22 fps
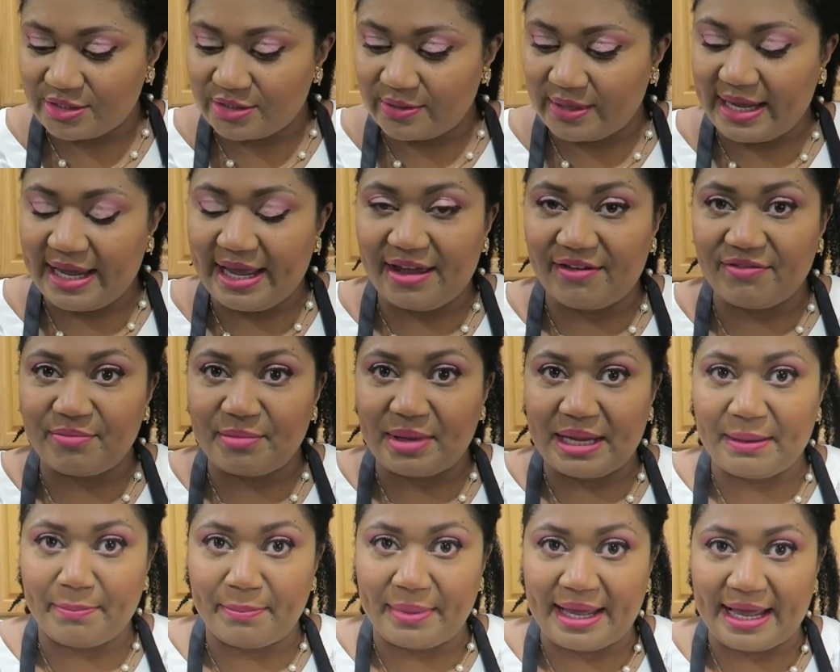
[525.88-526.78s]
So I have
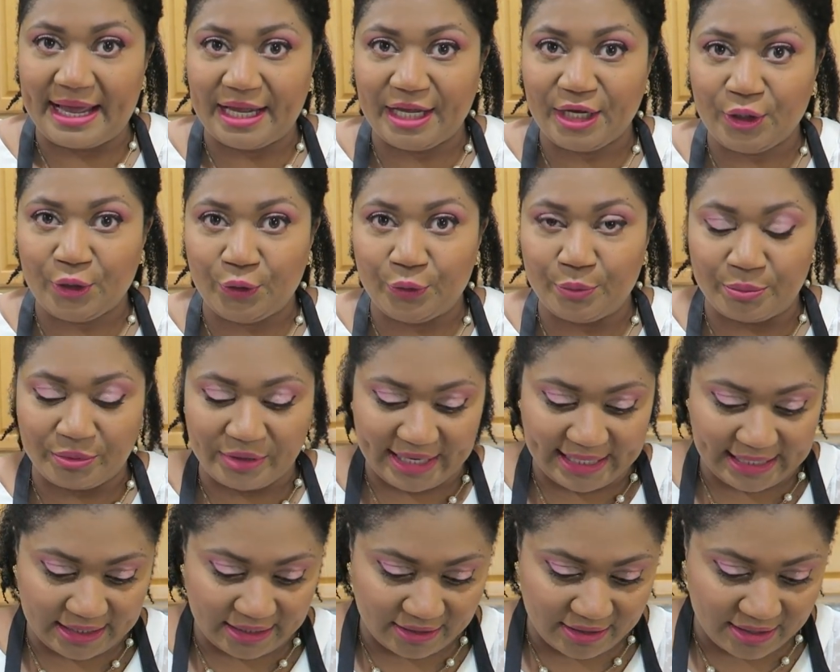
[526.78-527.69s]
my panko
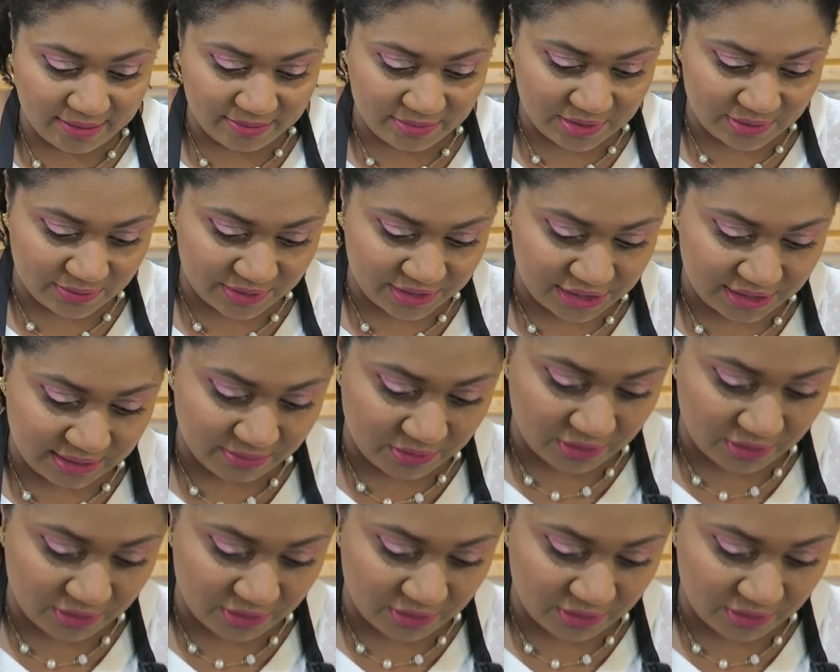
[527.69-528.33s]
breadcrumbs, which